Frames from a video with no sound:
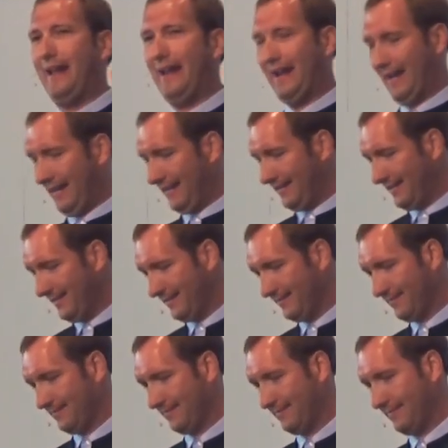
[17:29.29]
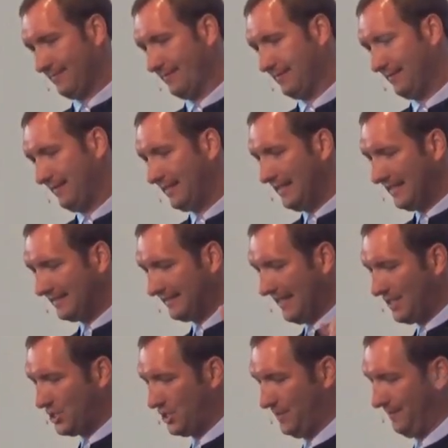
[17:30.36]
and the
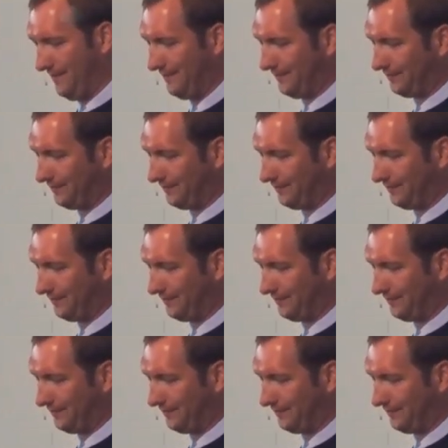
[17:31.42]
ascension.